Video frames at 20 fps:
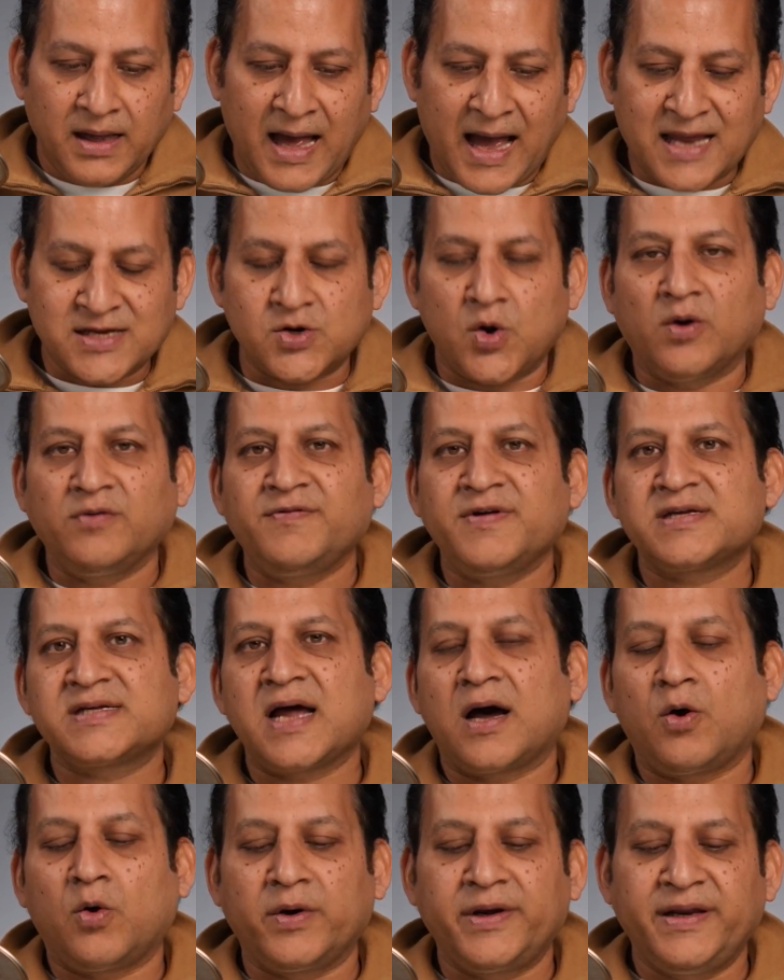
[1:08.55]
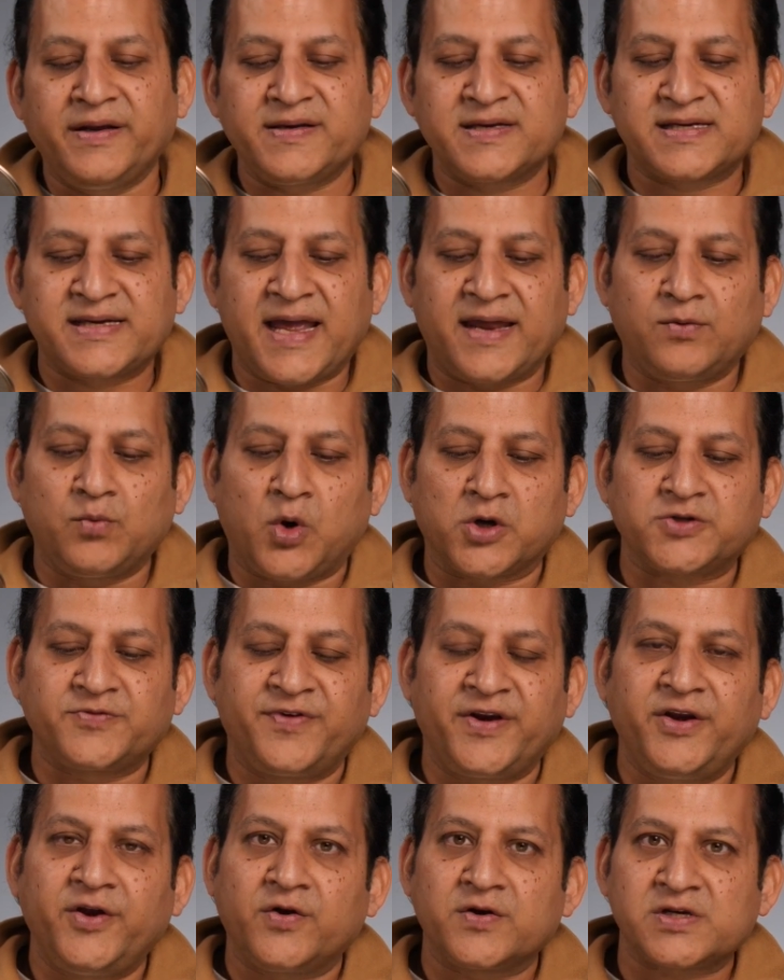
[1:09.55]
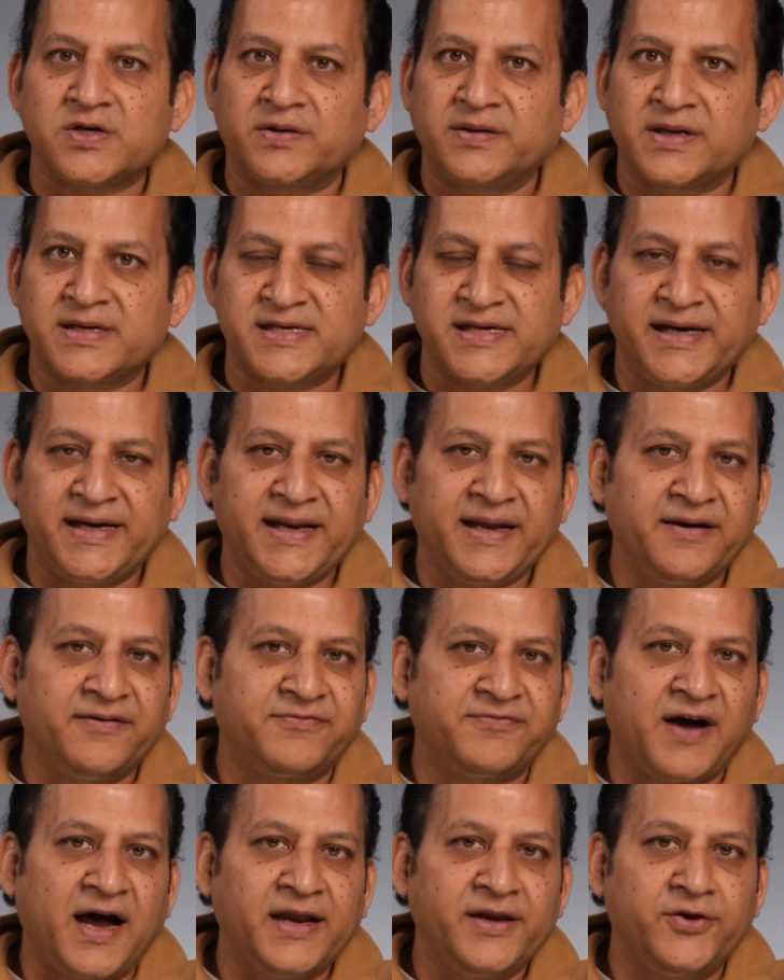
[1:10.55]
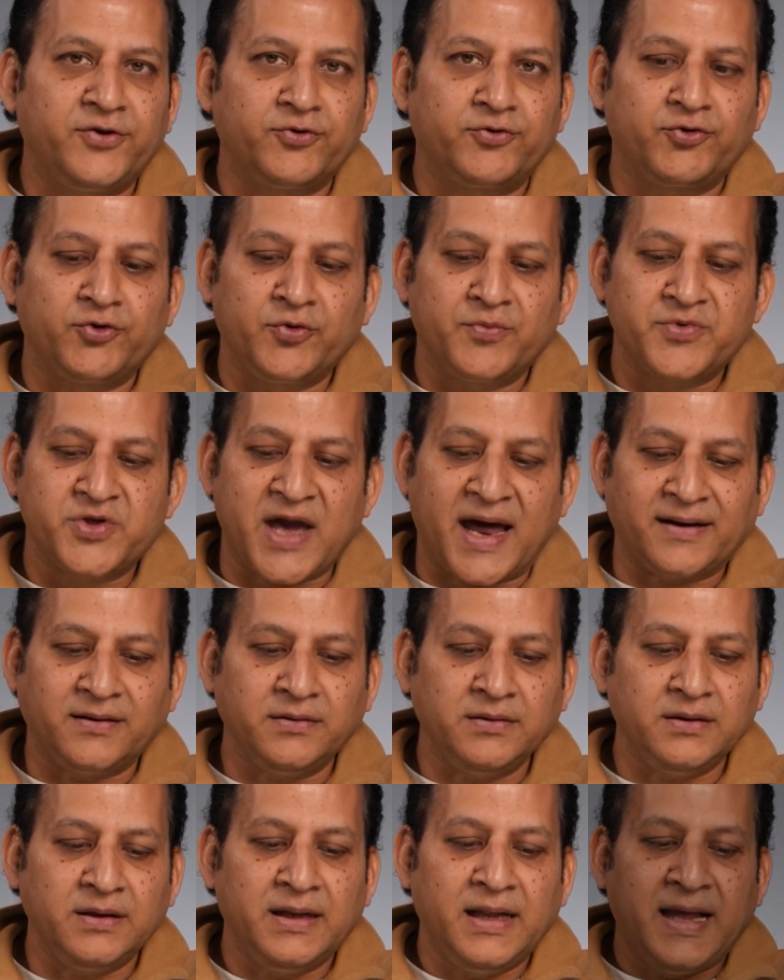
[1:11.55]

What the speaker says: As always, our audience can watch videos on the CTMfile YouTube channel